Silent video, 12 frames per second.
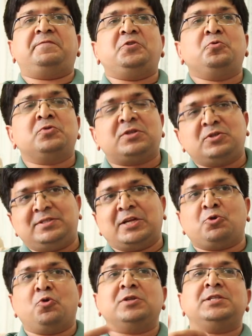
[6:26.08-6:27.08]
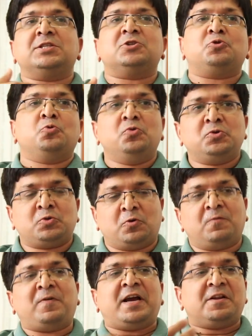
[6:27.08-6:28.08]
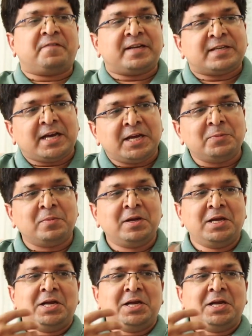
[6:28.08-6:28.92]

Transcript: If you use technology as a tool to sort of while away time,